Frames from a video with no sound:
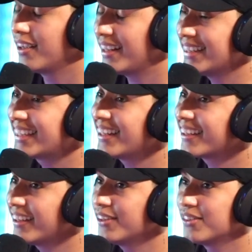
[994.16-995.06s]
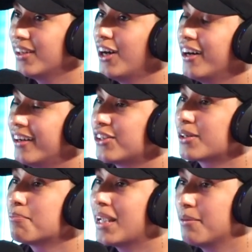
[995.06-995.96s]
He's gonna kill a
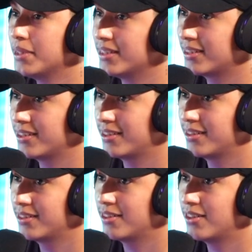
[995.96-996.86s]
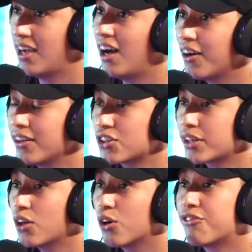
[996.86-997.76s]
hundred babies a
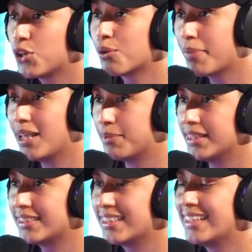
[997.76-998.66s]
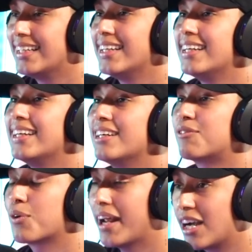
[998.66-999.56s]
hundred of your babies
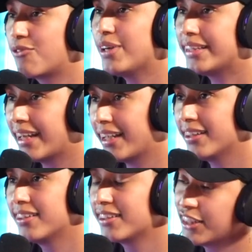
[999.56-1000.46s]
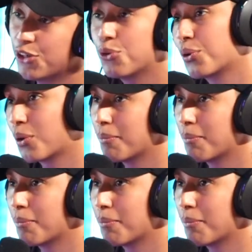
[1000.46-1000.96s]
for every day that you don't